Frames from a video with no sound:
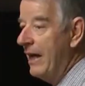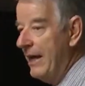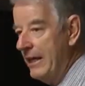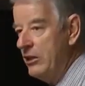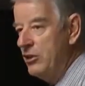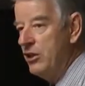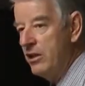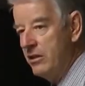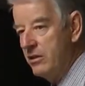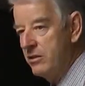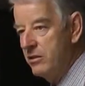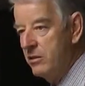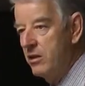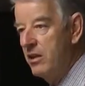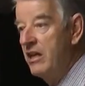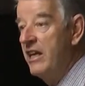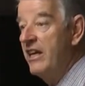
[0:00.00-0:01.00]

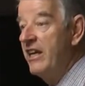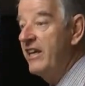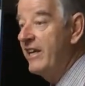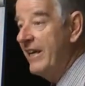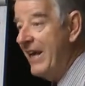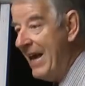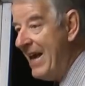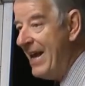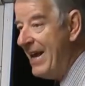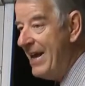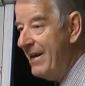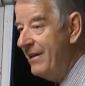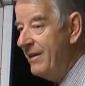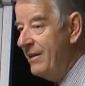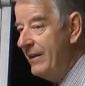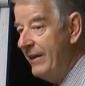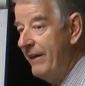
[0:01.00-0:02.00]
HS
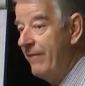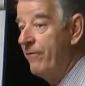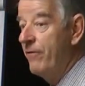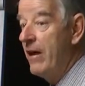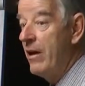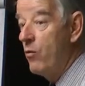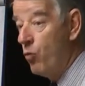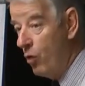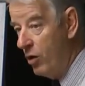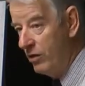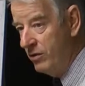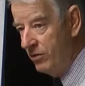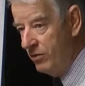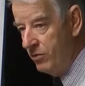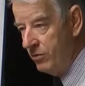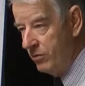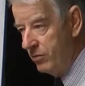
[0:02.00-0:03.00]
can, if they
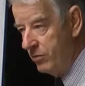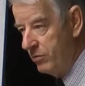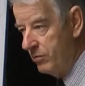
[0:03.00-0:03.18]
want to,